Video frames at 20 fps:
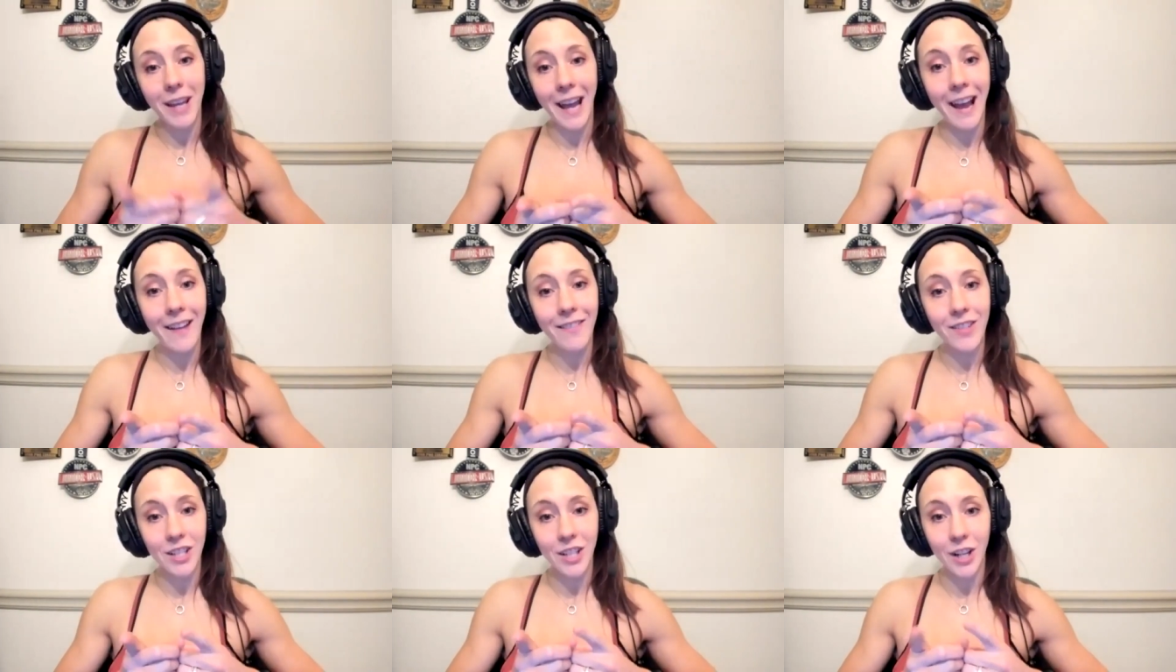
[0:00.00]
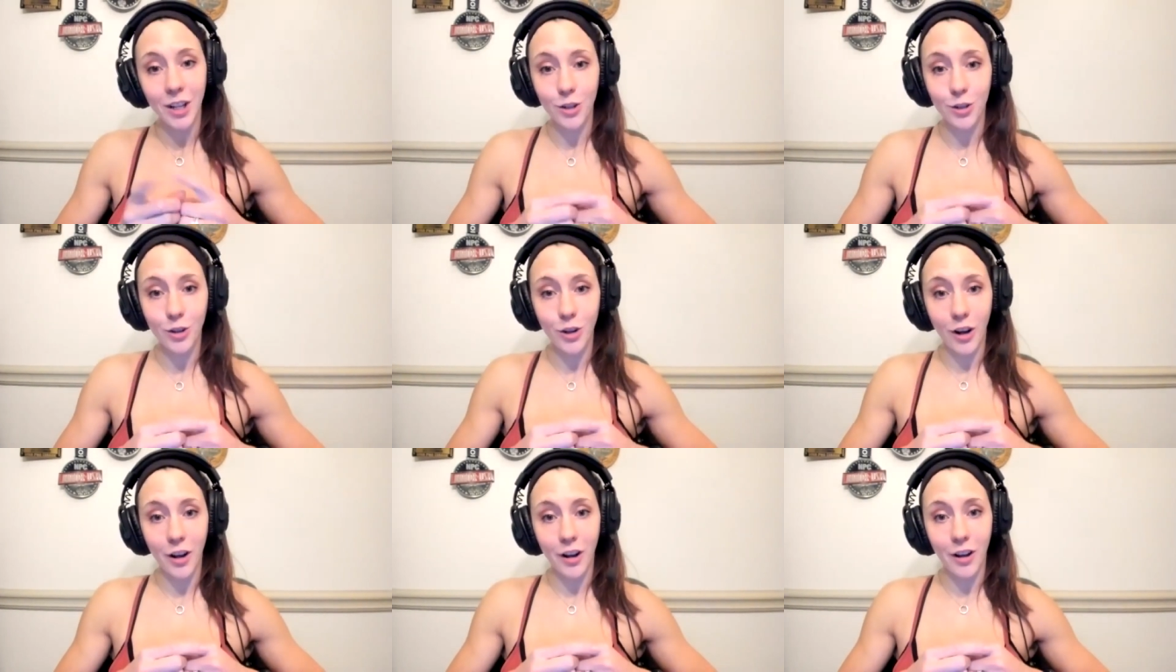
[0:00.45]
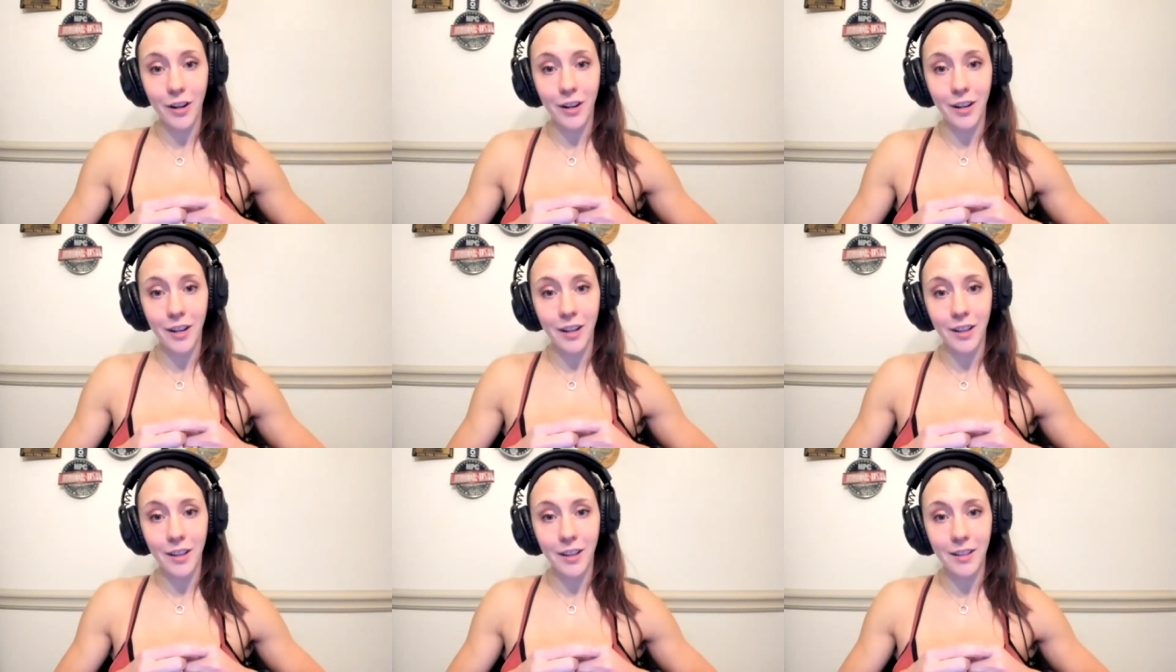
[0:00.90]
haven't touched on
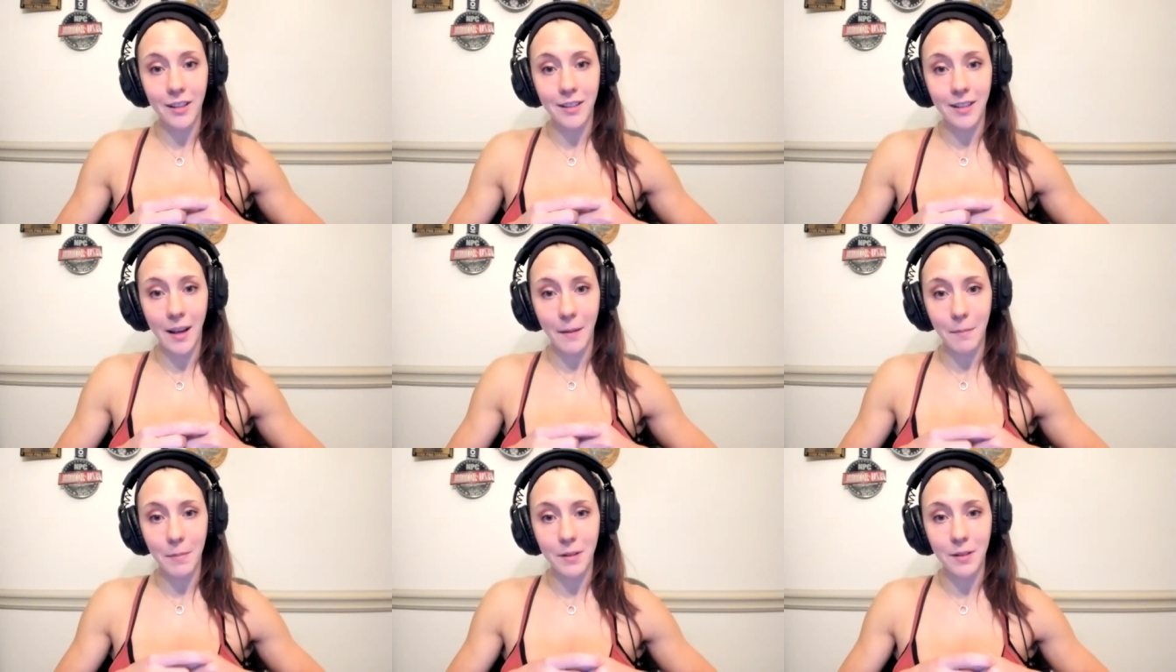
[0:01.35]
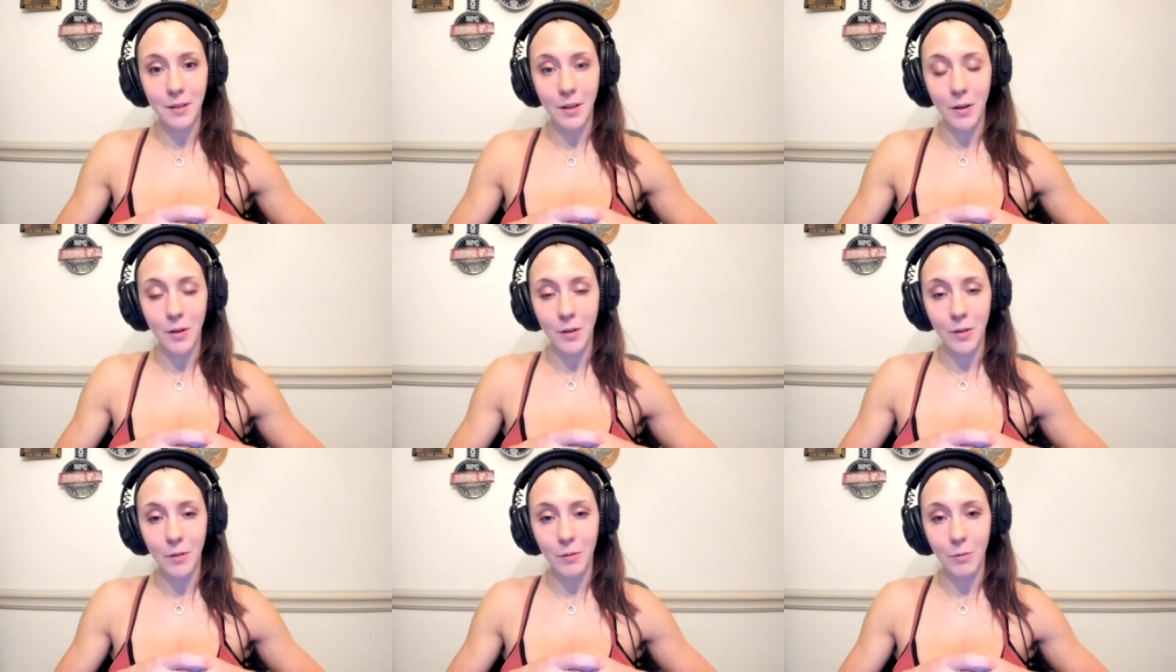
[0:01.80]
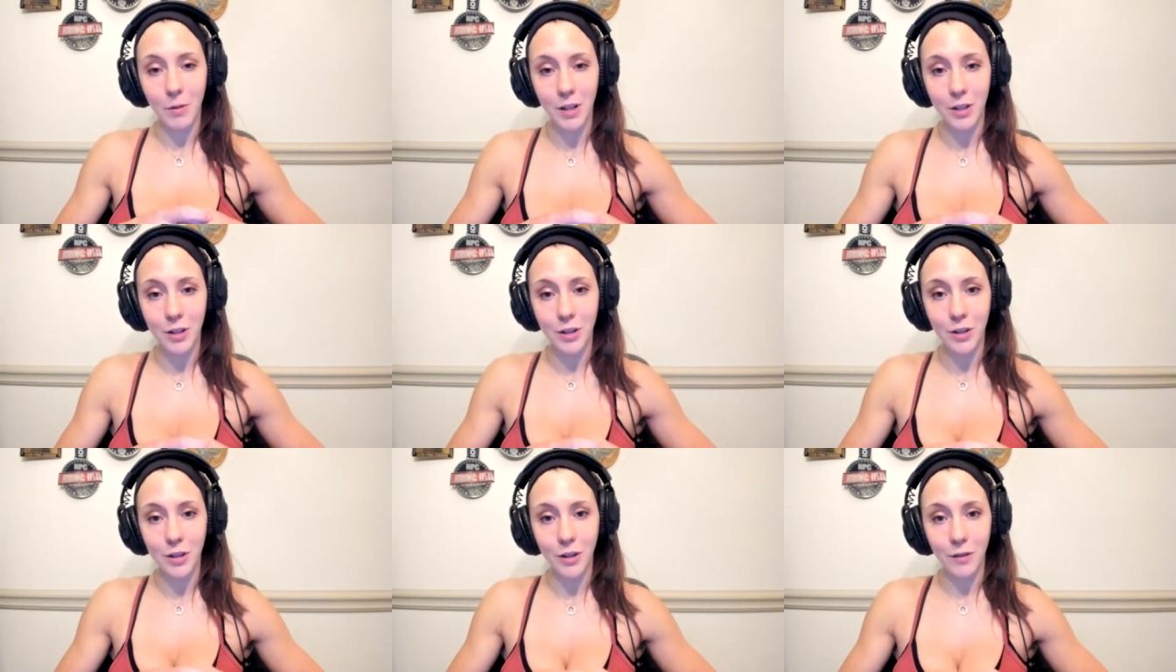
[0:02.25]
in this episode,
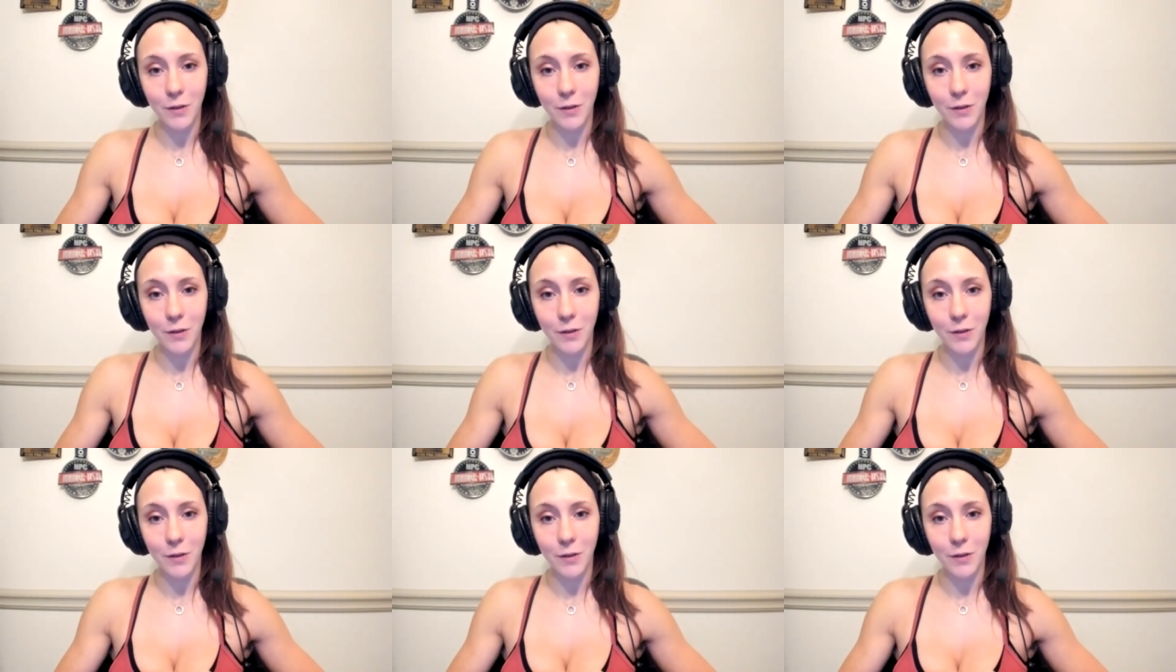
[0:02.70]
which,